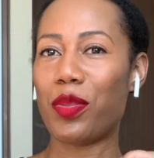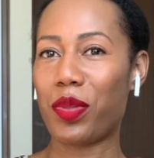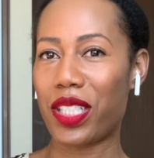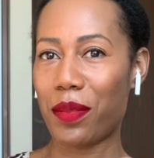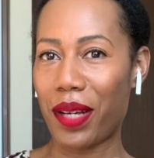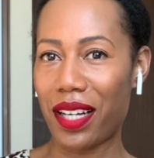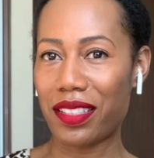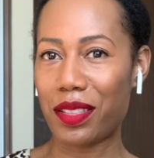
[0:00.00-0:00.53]

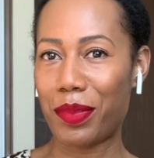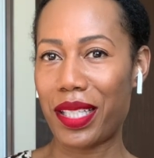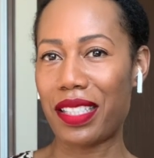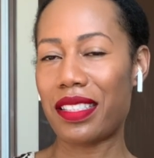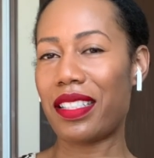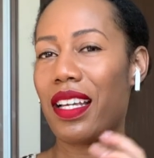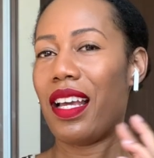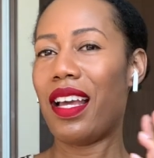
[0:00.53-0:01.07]
cheap house,
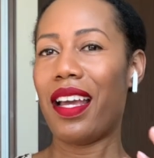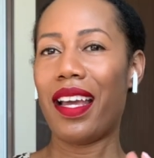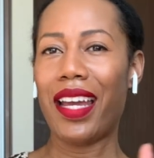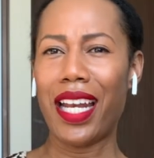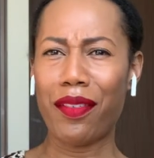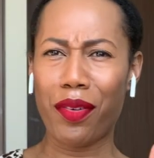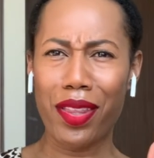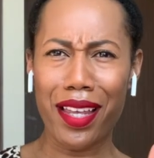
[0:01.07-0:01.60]
because
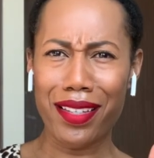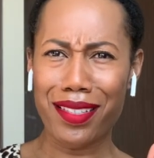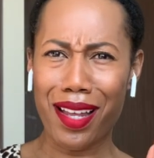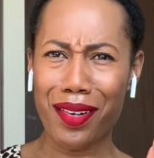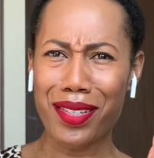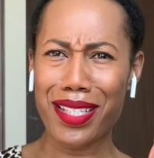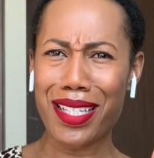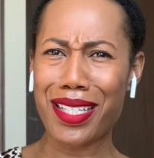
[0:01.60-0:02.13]

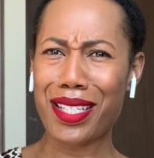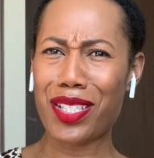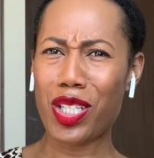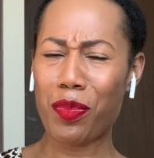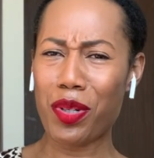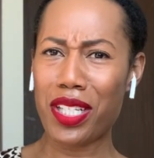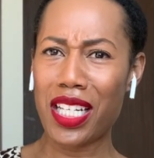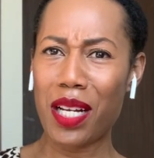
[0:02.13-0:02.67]
$84,000 isn't
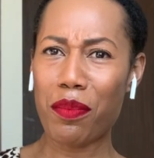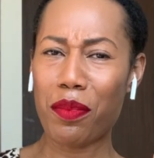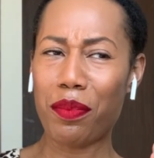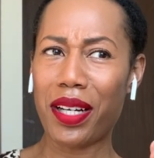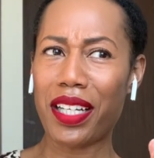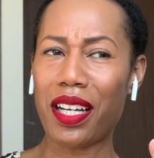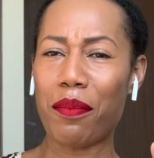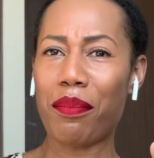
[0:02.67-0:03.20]
super cheap,
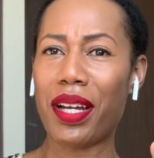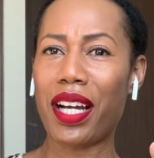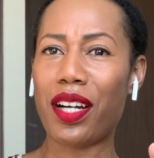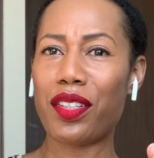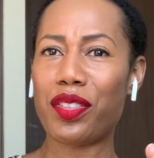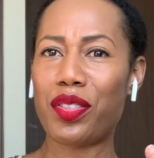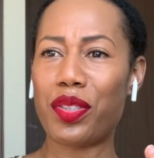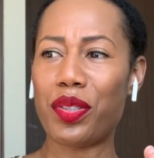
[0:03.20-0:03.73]
but
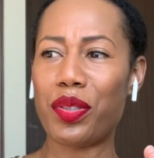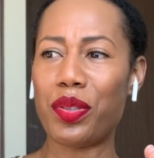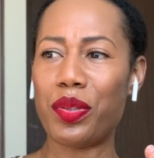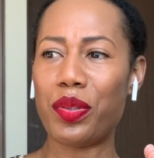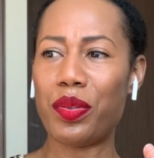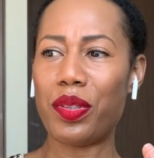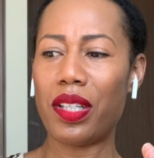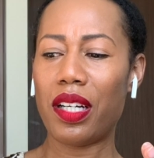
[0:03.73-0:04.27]
compared
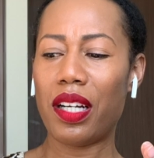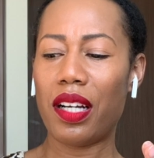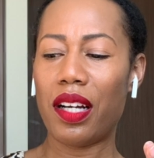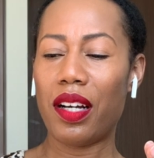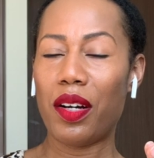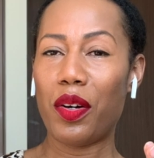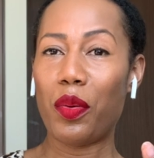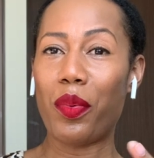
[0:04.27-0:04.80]
to
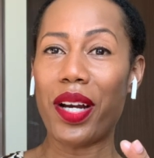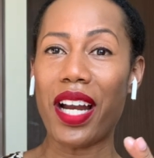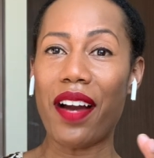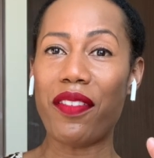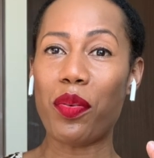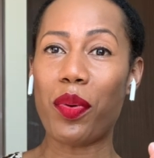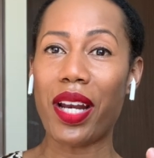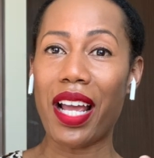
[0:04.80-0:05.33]
what
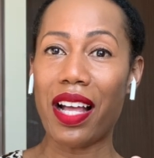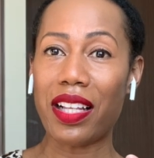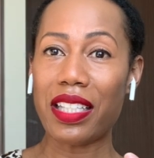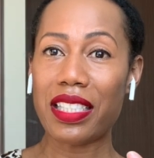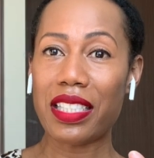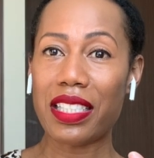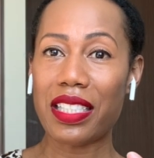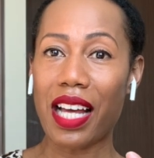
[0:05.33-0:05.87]
everyone
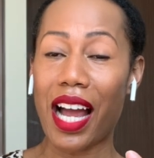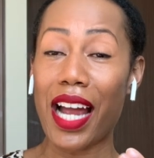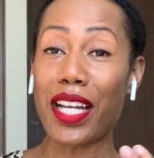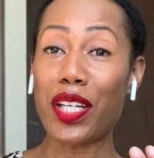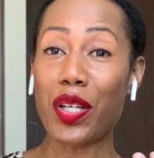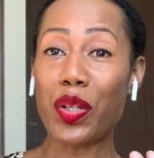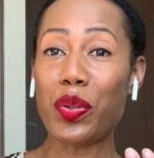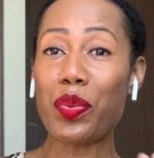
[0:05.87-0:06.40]
else I
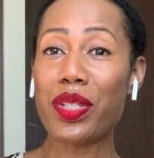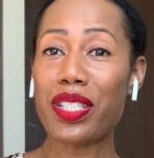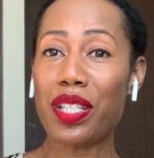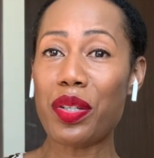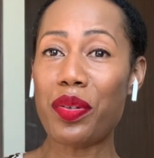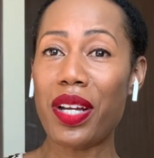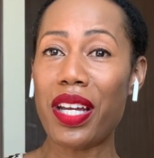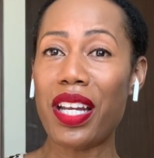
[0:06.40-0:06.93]
knew was
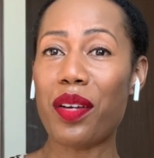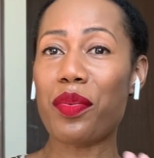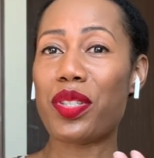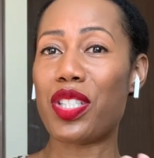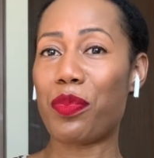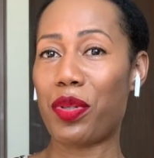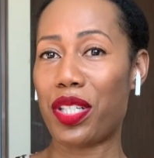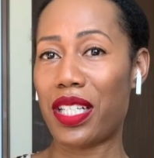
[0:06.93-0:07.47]
doing, it was
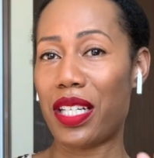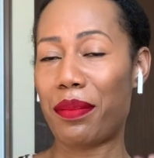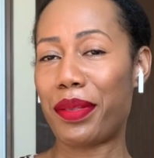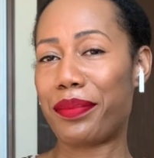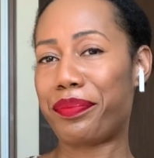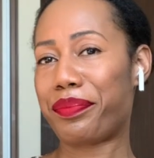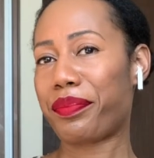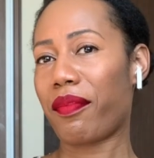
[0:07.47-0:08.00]
super cheap,
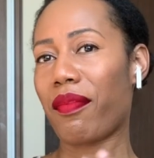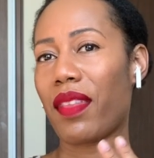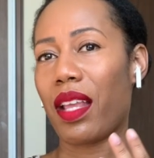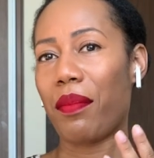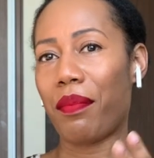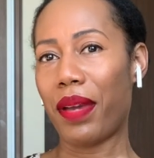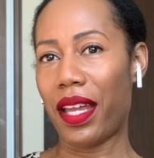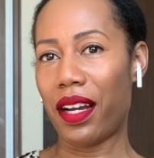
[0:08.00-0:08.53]

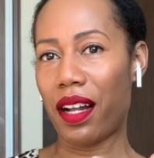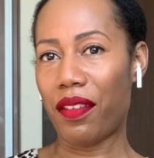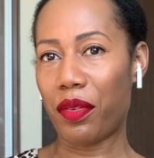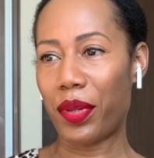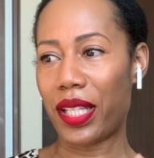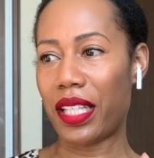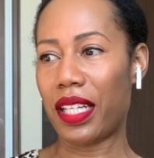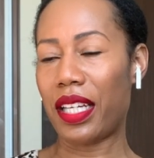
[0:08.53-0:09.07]
paid it off
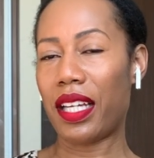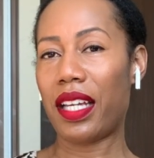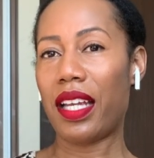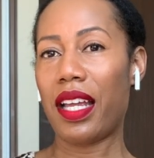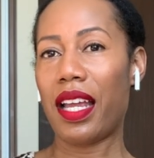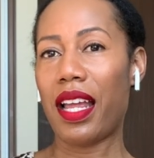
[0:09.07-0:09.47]
quickly,